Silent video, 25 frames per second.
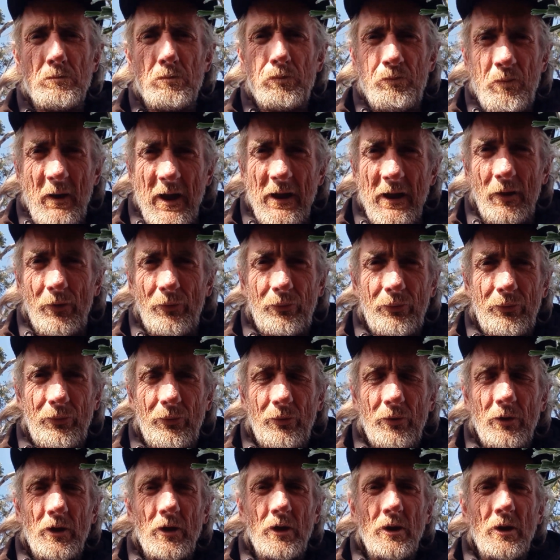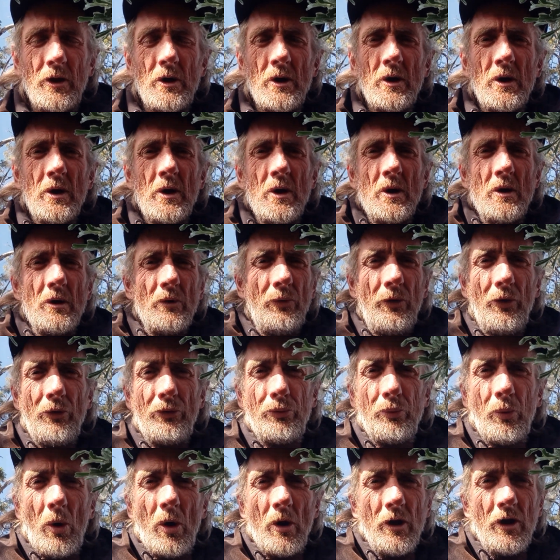face this
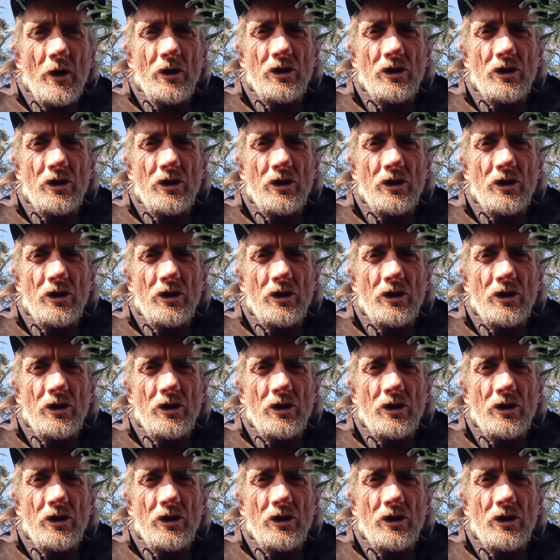morning.